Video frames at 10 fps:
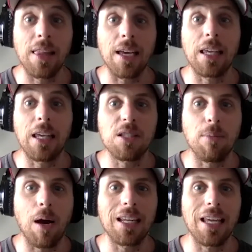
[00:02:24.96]
that keeps the
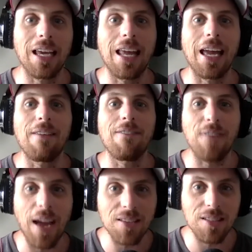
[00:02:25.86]
body in a
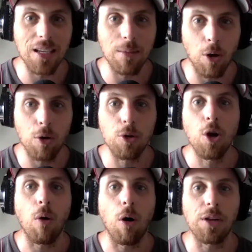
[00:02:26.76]
fasting mode
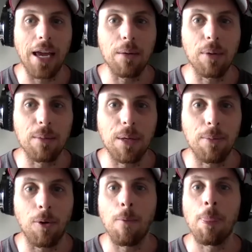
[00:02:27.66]
while enabling
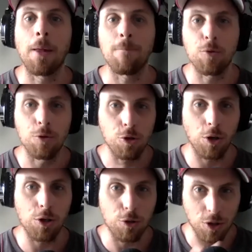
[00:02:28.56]
people to
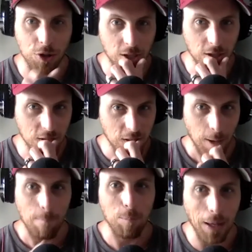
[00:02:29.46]
enjoy nutritious,
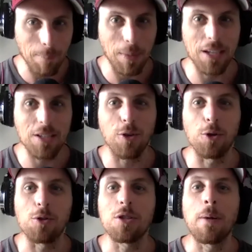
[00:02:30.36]
plant-based
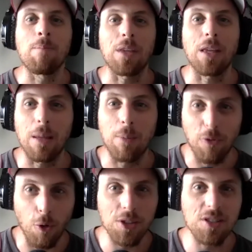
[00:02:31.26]
foods.
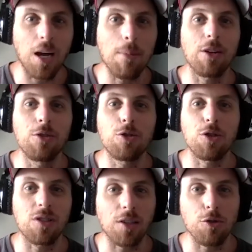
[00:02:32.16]
Before his time at
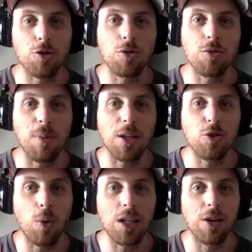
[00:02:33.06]
L-Nutra, Dr. Hsu spent
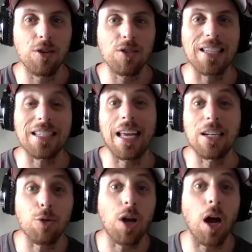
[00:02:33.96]
20 years as an
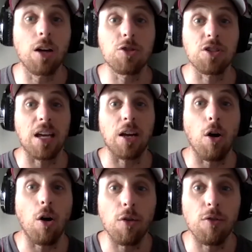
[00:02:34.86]
endocrinologist at
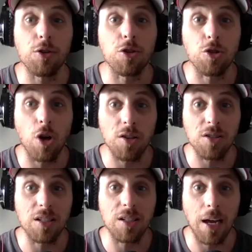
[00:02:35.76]
Harvard's
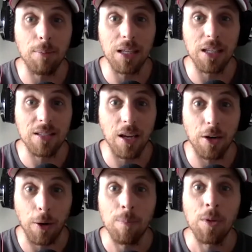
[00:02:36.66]
Joslin Diabetes
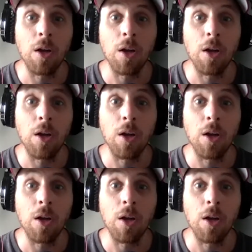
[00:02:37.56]
Center.